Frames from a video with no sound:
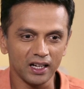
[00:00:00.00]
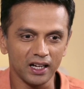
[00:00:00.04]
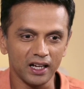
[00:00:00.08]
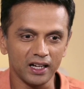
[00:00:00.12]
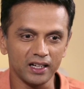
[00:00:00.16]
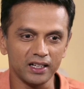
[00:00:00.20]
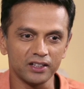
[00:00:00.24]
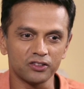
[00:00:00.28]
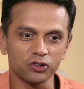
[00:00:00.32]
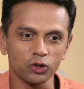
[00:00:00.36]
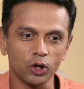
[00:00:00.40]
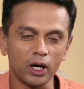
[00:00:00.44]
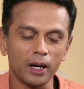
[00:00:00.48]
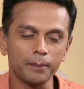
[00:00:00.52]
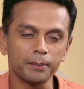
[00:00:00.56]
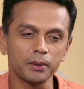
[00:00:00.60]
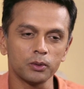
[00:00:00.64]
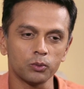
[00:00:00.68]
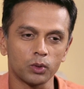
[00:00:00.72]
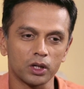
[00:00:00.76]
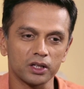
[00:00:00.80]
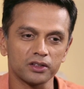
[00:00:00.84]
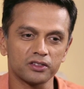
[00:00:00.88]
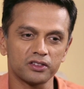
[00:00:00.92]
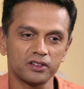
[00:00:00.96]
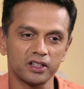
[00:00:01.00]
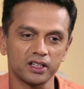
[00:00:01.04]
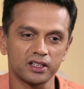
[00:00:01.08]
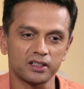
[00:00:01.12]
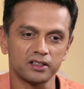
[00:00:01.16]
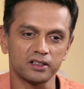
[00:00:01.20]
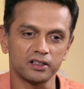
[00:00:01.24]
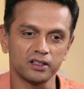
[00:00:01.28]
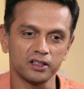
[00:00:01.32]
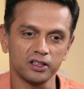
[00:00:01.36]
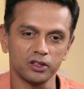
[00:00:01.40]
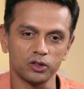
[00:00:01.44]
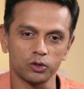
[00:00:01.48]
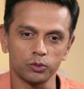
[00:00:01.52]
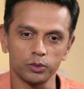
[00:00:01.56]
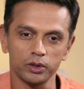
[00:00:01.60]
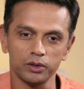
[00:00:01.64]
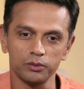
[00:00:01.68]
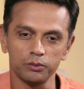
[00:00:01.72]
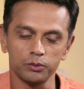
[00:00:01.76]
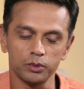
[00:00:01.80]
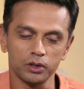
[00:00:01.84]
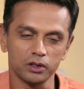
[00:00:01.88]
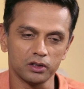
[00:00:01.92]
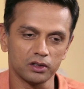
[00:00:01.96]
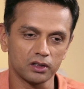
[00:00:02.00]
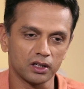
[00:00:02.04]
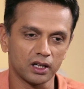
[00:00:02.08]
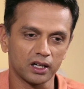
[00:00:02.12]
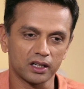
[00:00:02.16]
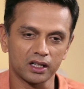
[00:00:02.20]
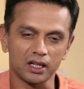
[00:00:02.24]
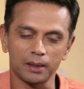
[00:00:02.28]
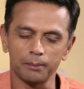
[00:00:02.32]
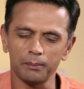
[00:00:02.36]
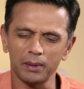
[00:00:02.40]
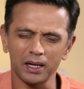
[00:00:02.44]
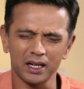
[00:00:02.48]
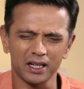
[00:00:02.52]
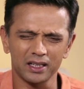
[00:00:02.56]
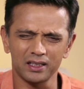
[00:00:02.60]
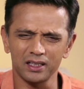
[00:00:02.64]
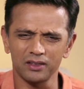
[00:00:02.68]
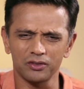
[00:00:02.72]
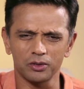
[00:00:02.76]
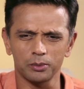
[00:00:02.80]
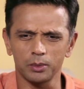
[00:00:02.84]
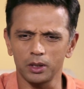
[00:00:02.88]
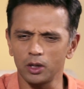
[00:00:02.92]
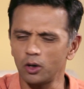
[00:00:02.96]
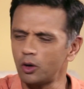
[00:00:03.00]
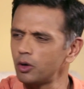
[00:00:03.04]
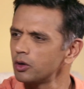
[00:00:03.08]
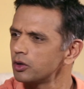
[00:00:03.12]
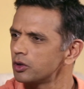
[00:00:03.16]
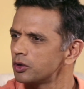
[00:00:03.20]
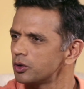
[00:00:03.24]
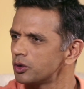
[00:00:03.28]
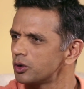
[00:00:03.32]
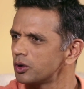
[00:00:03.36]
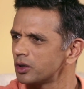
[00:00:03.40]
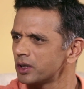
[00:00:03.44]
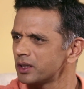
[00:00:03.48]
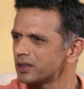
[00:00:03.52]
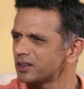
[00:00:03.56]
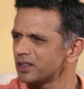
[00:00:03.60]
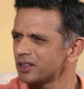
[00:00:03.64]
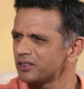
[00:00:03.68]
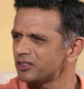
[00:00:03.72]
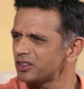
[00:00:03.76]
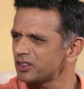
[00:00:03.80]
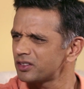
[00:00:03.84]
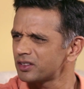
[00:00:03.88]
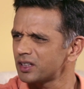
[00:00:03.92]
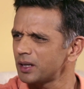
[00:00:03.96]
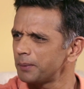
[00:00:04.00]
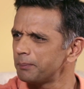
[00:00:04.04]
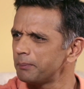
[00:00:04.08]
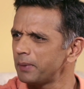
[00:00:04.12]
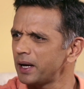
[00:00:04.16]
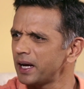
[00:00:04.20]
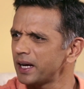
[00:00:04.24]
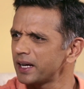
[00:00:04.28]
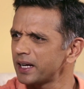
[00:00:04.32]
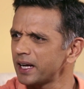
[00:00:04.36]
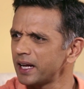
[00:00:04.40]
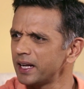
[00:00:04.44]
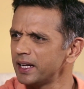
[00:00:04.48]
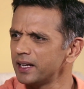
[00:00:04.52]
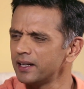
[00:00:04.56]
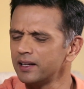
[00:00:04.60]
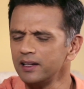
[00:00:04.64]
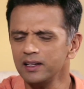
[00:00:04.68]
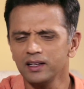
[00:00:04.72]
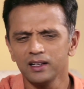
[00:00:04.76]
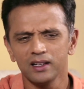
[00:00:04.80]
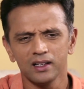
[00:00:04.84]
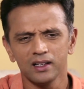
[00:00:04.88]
it so happened once that I'd come back, I think, from a long tour. I'd just come back, and